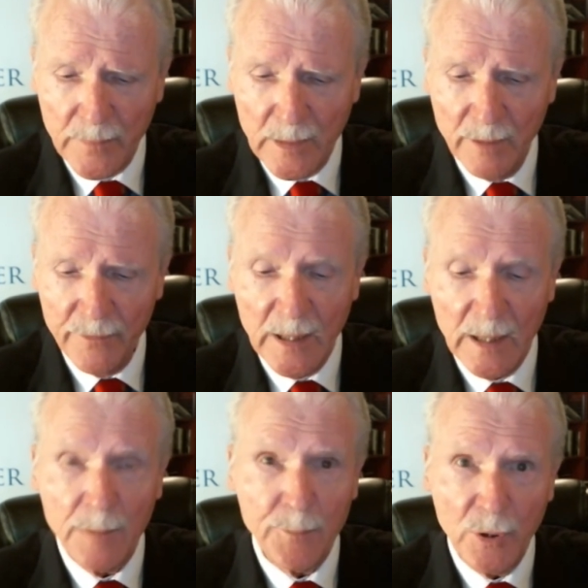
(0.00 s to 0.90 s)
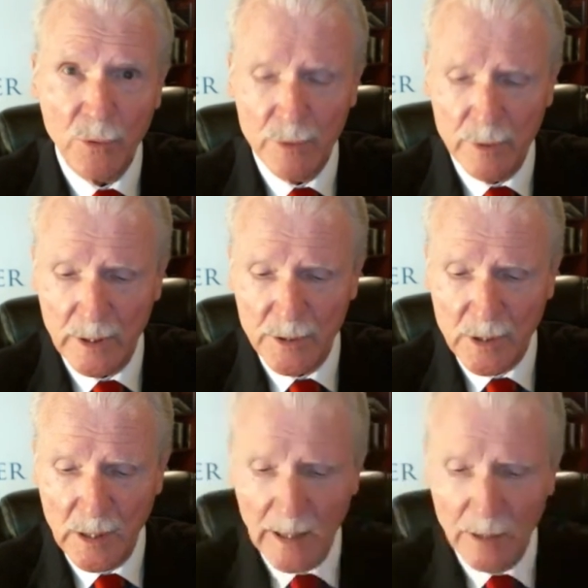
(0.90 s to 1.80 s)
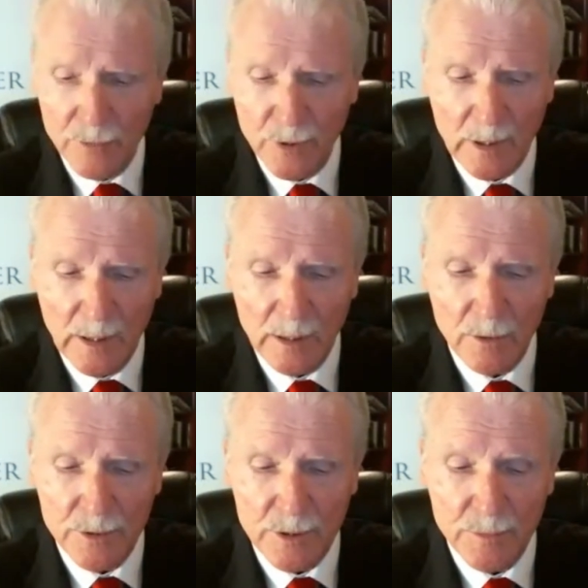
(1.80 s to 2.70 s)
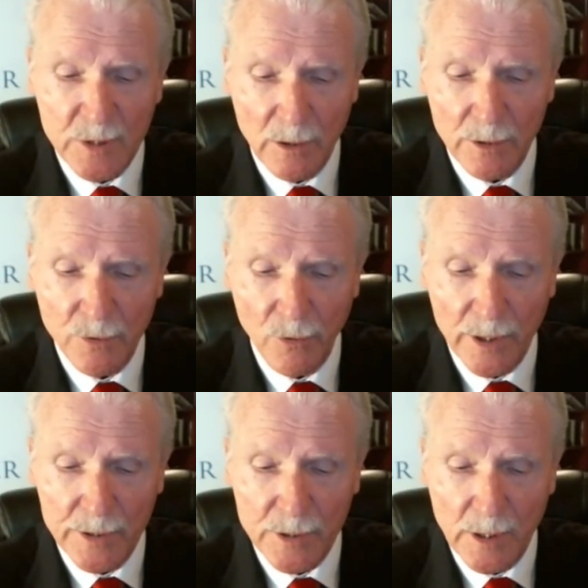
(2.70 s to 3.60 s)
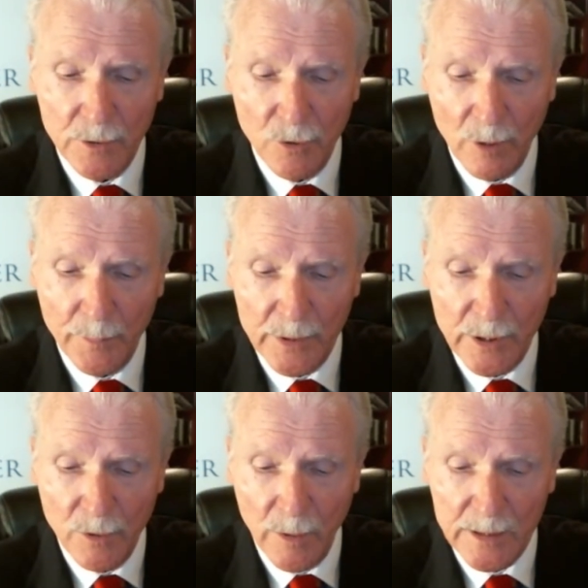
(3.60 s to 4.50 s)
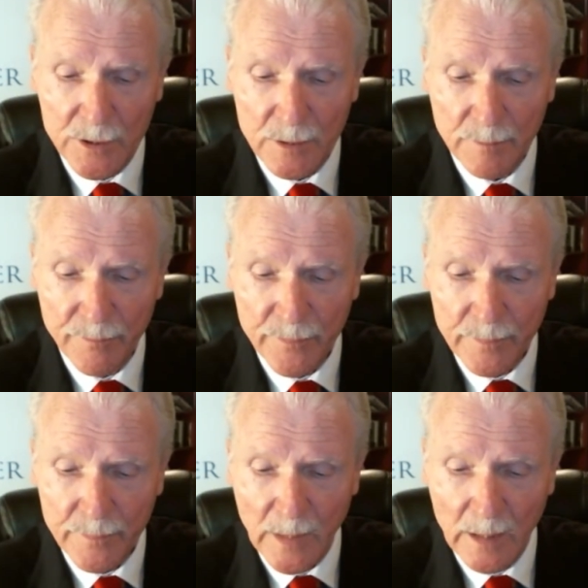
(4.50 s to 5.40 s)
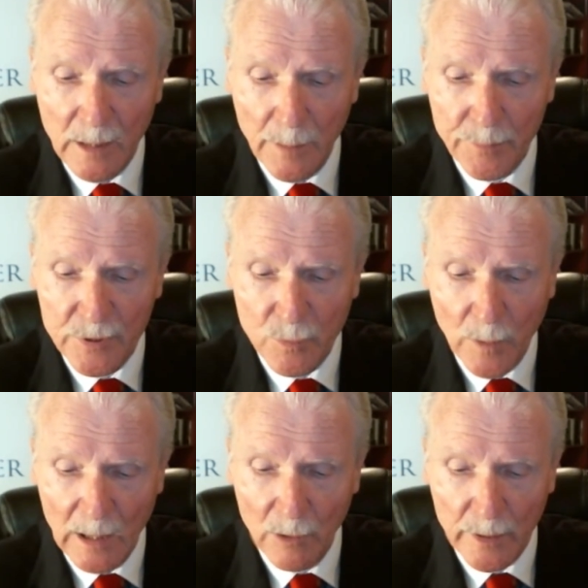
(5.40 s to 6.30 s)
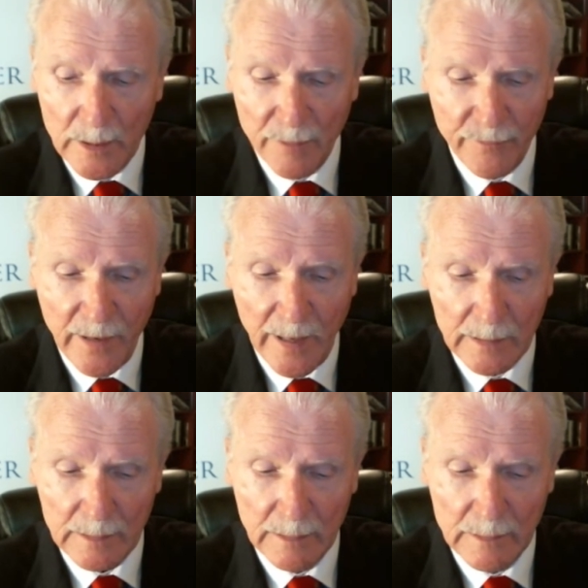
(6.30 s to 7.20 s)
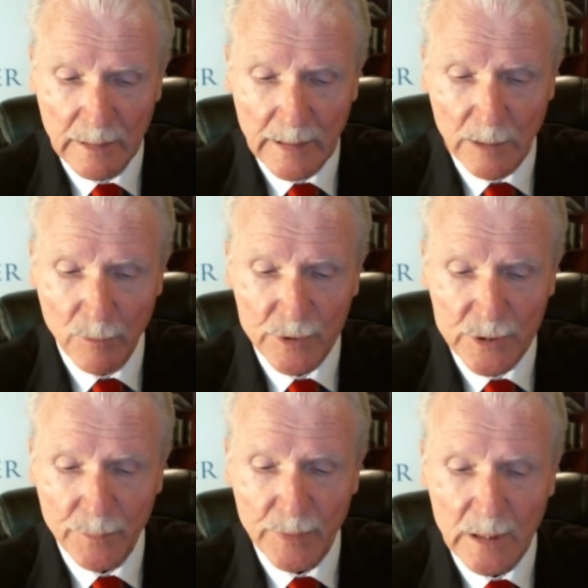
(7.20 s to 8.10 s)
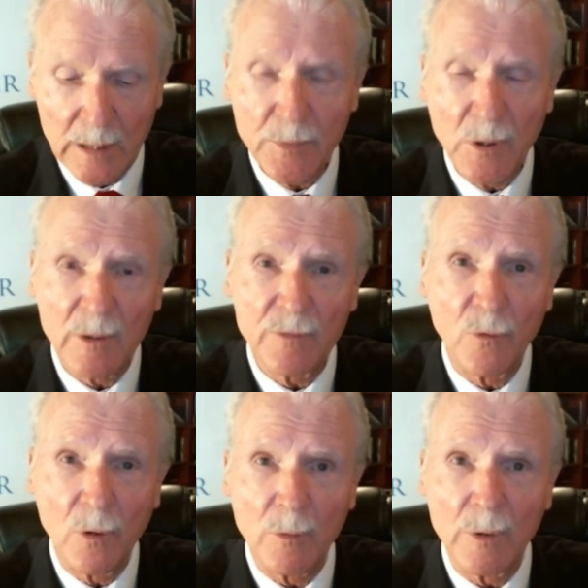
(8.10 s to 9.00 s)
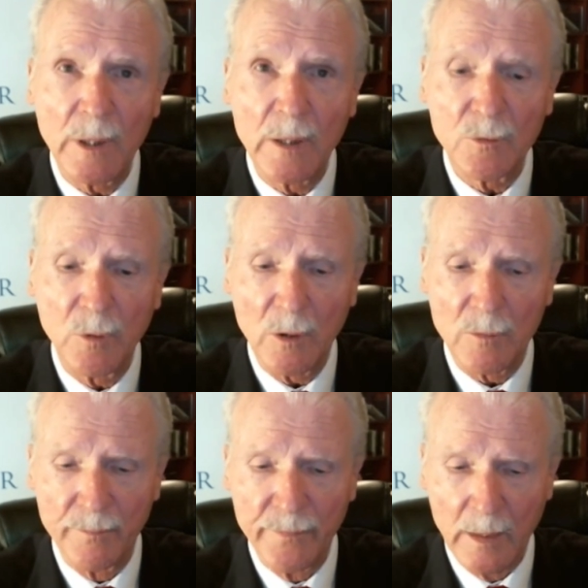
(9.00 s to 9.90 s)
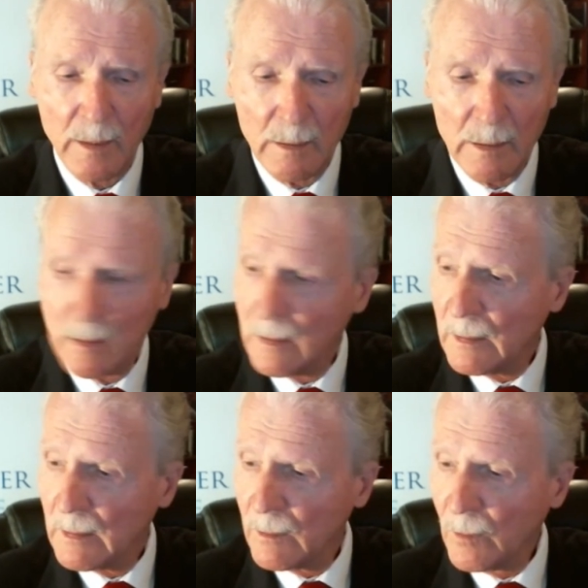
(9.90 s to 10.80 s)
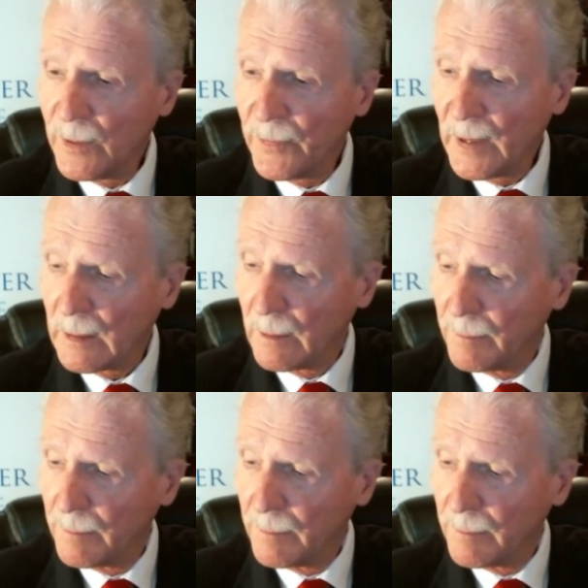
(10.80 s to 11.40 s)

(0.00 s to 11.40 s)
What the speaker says: If he, Putin, is allowed to conquer some territories in Europe and the US, end up swallowing the fact, he will simply keep going forward, unquote. What do you think?